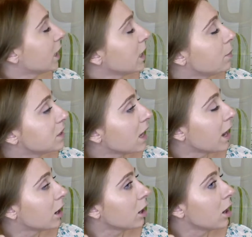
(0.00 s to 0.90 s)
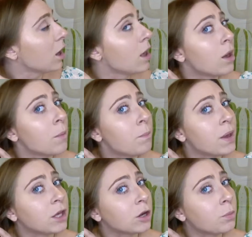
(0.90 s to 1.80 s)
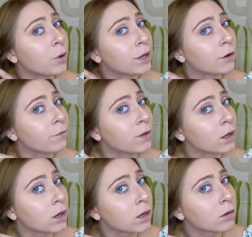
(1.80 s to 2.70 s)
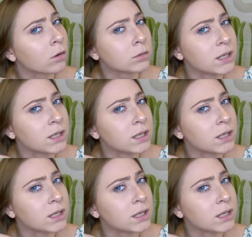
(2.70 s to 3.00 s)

tiny piece of hair pick your pointer finger or